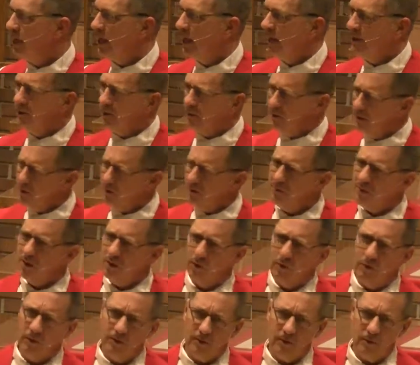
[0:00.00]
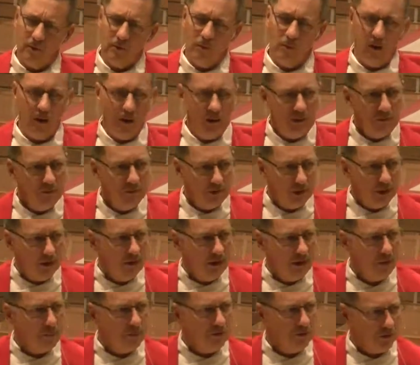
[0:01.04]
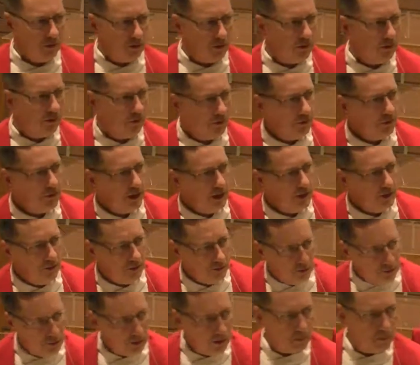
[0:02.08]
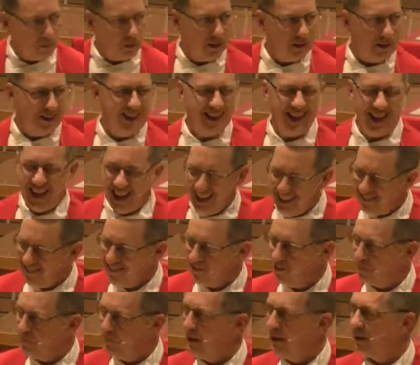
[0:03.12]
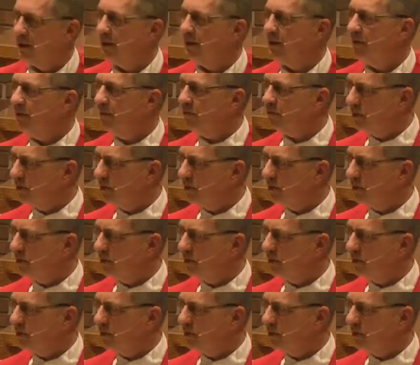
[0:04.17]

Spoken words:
There is, however, one very mysterious and troubling aspect of